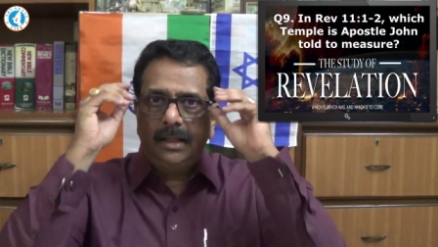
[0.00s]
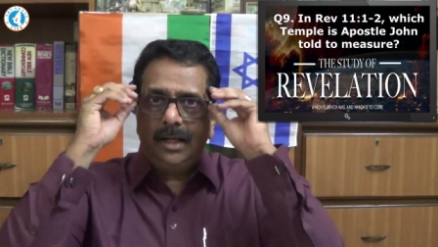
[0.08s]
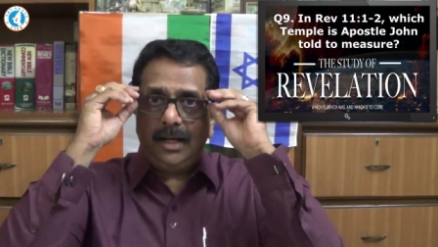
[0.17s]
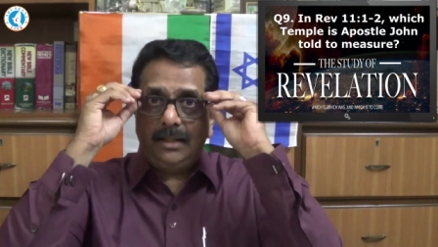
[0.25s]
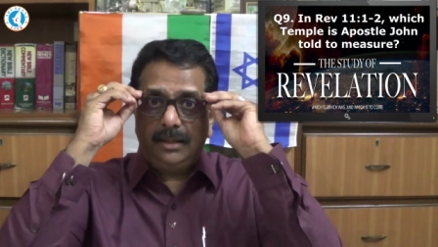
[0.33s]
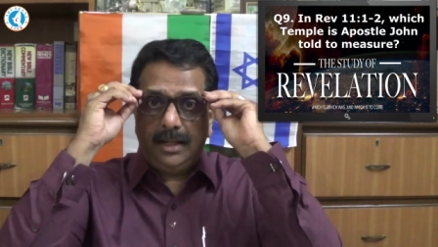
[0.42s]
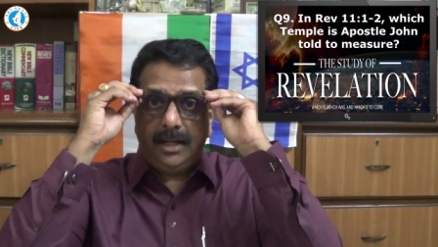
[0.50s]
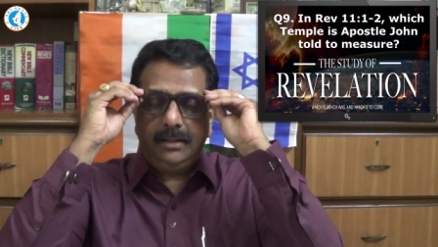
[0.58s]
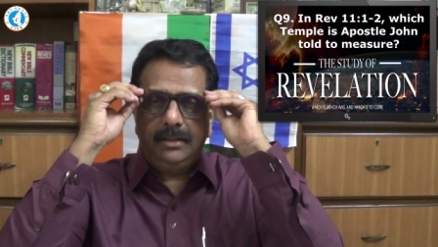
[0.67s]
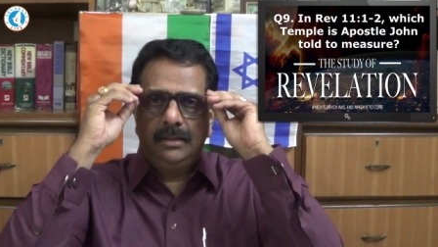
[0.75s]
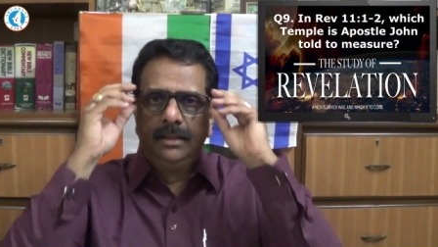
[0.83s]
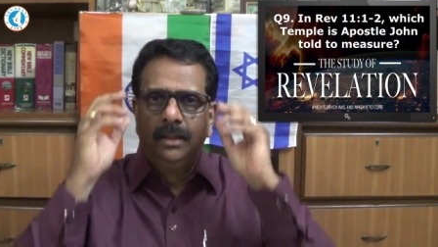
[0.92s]
And
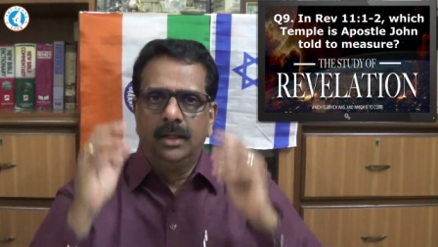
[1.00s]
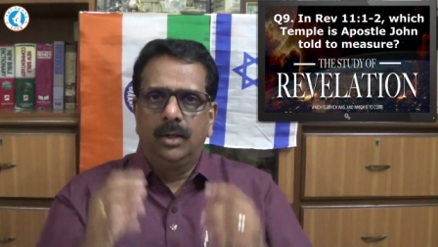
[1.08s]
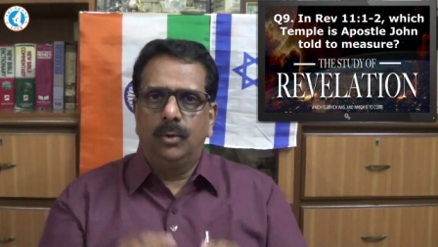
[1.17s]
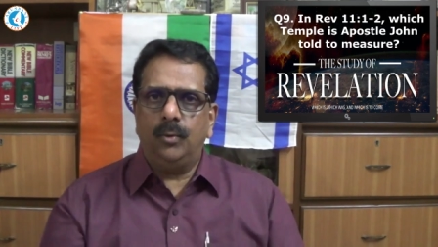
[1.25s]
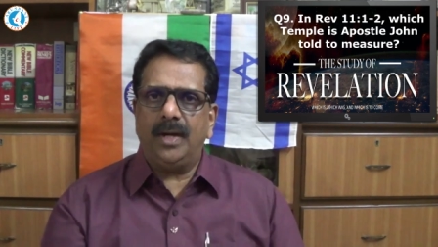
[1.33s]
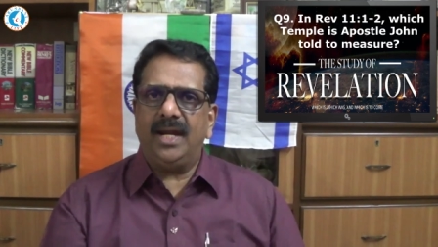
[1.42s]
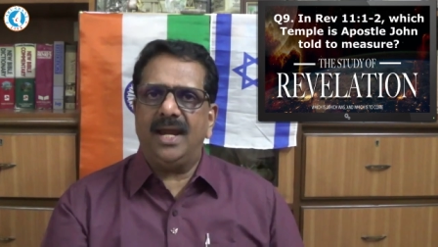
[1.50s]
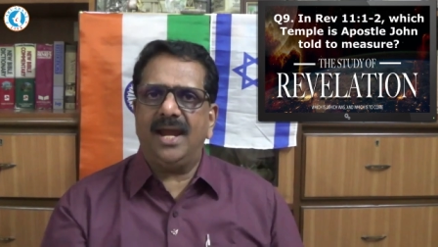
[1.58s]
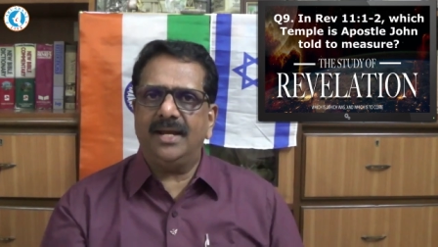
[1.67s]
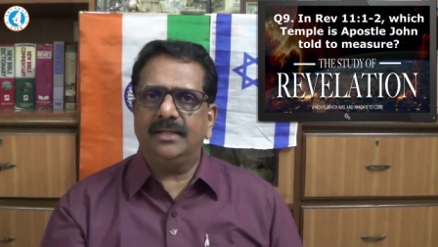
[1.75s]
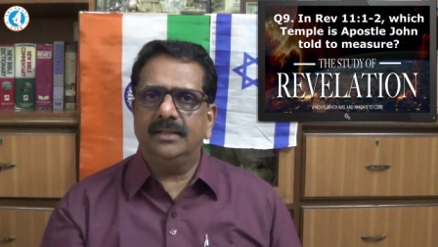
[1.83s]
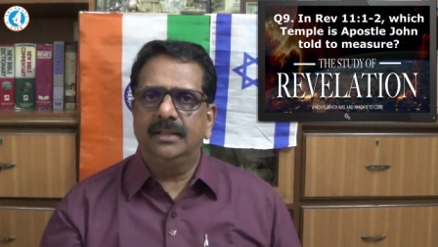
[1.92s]
then we
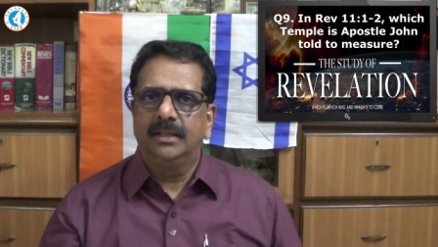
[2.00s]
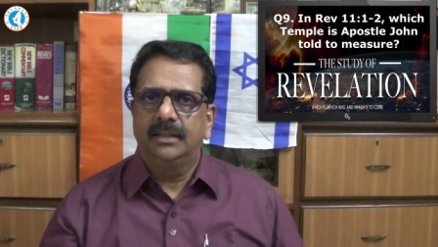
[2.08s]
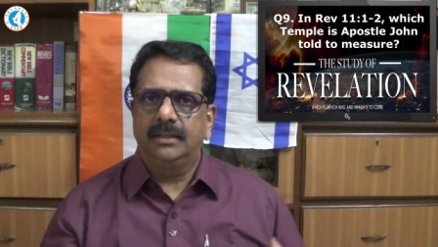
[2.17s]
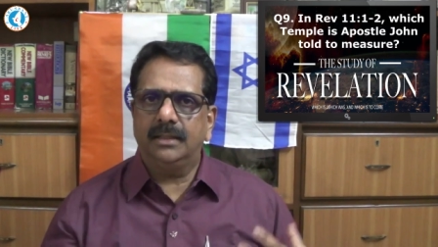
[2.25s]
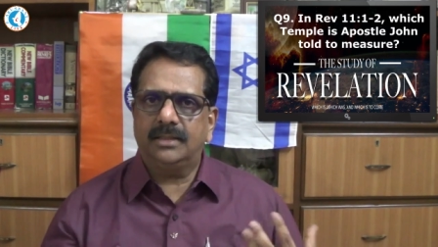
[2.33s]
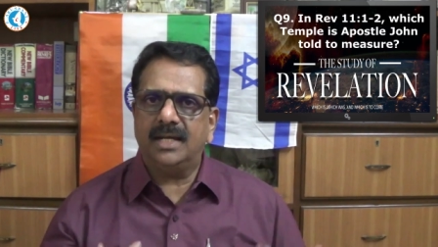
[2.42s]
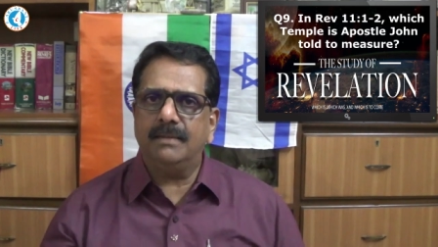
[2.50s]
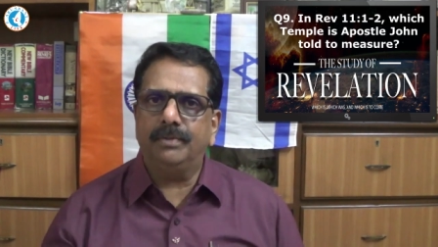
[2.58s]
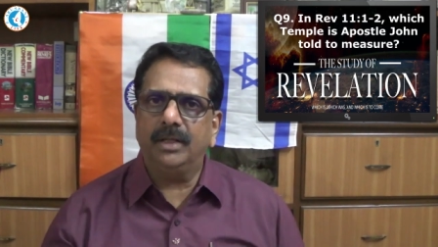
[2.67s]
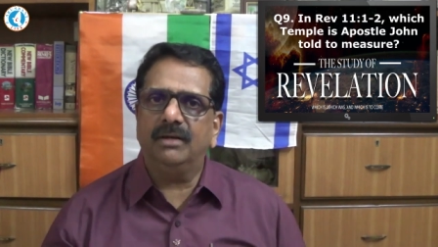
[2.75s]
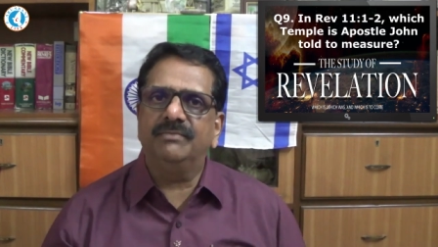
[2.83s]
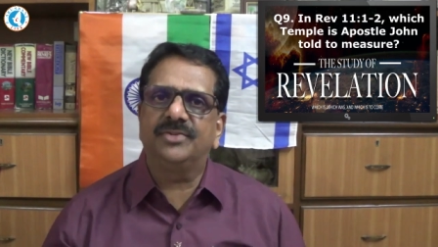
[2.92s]
had the
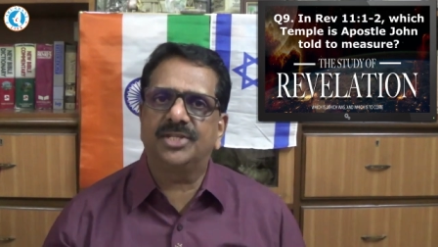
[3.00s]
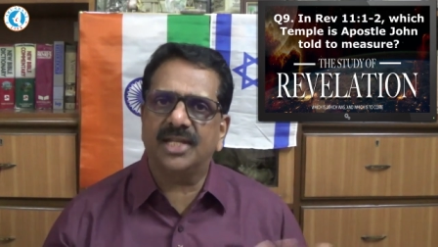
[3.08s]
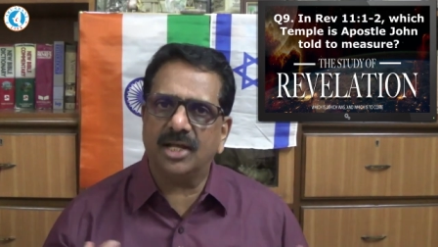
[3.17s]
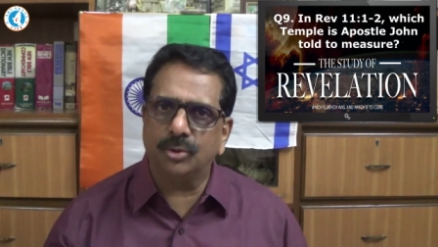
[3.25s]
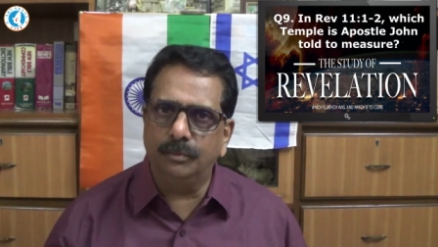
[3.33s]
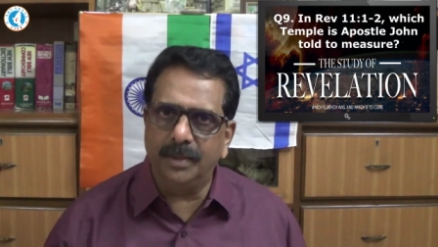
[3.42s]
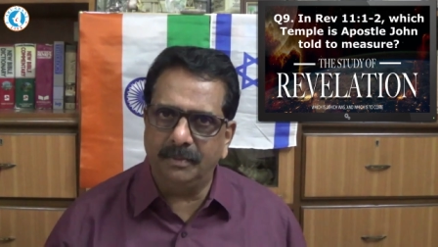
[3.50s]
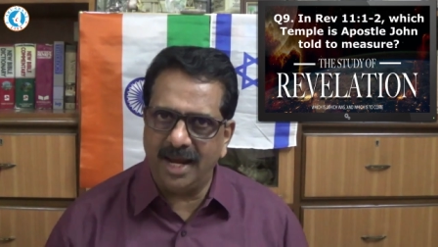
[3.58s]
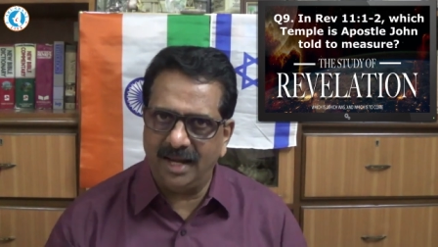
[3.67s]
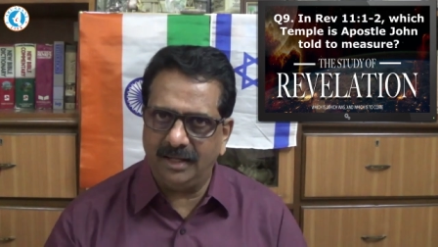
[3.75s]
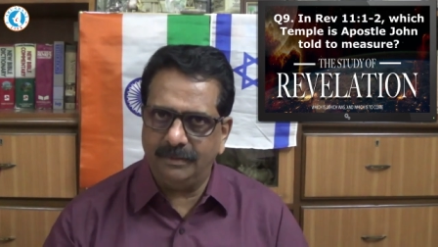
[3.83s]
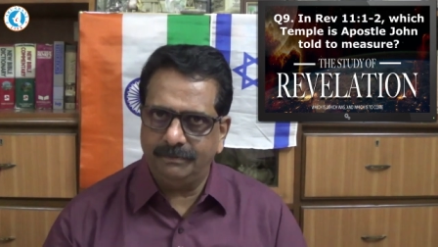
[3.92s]
temple of
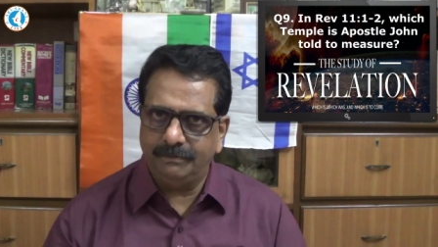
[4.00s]
Zerubbabel,